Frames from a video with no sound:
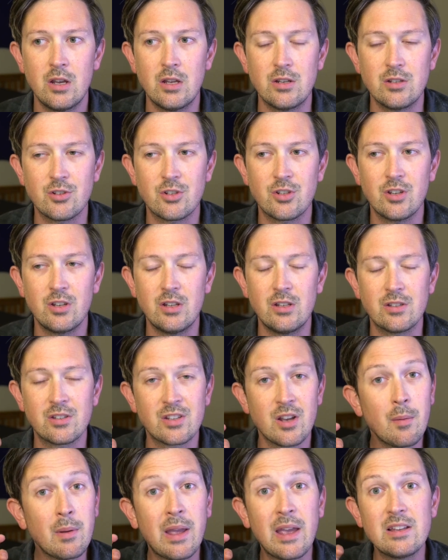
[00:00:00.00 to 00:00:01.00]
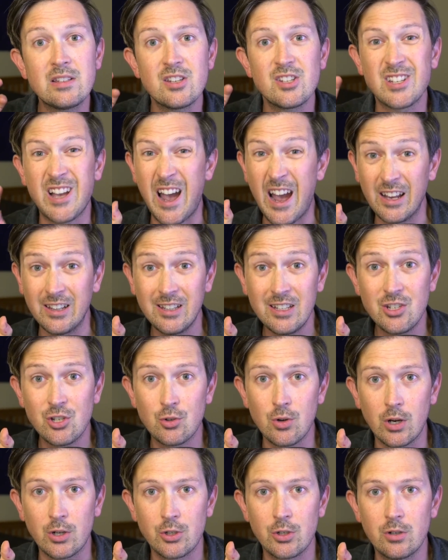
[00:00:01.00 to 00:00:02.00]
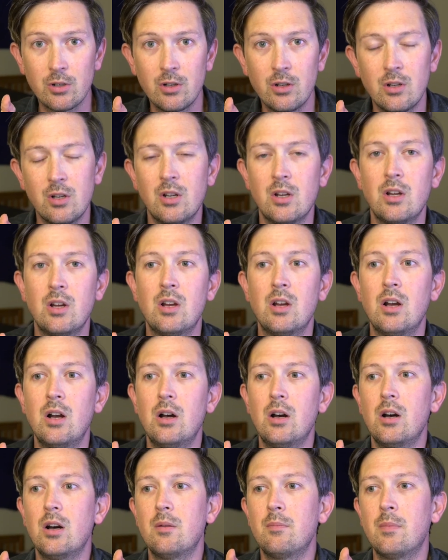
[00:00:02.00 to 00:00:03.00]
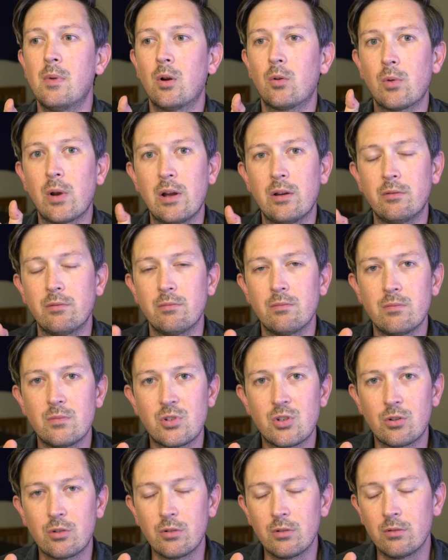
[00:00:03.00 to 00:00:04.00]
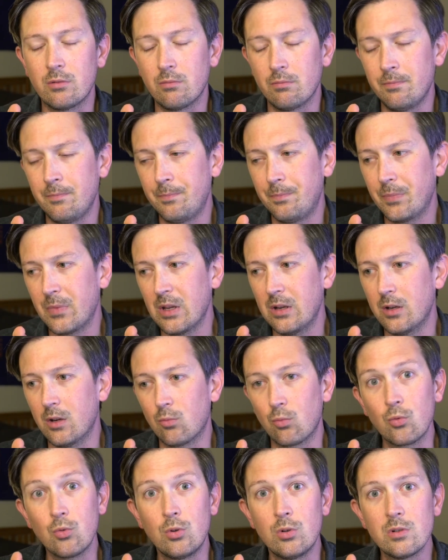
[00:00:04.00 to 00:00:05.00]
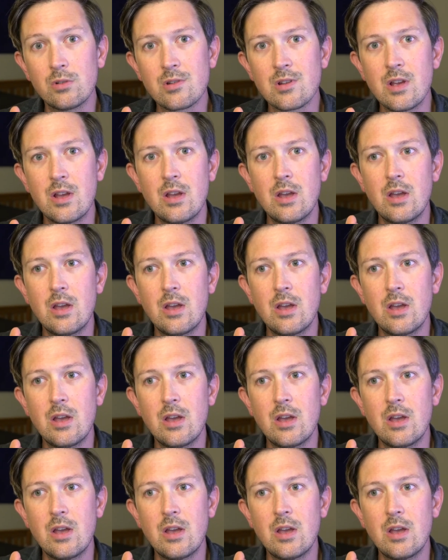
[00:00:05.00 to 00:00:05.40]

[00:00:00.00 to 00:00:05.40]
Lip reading: in some cases highly structured around certain rules,